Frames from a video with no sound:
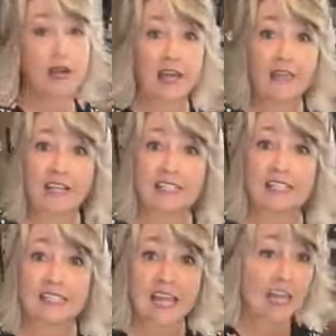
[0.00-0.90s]
it real quick and
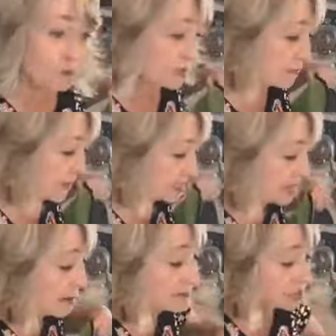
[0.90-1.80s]
then stay with me
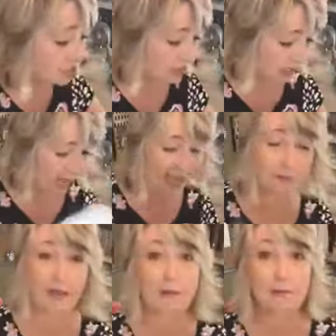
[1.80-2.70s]
because I'm gonna show you
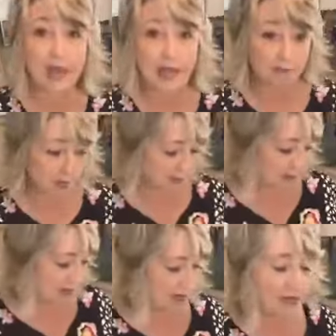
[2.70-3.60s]
how to make
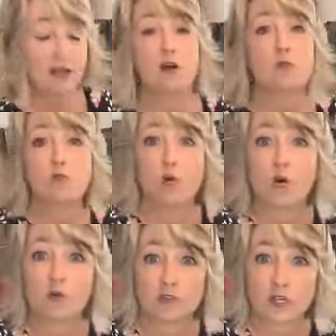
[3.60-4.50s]
paper
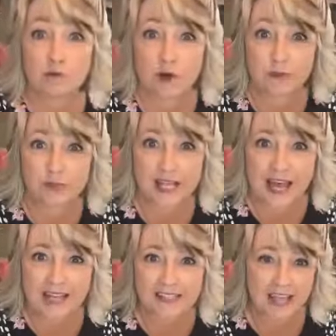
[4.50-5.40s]
rolled
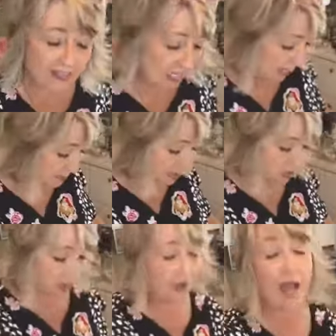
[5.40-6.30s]
rosettes. And then I'm
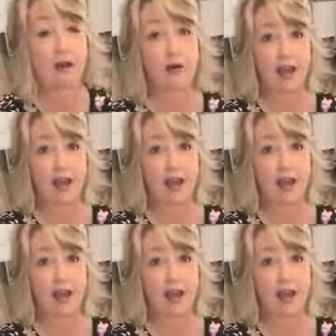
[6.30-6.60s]
gonna show you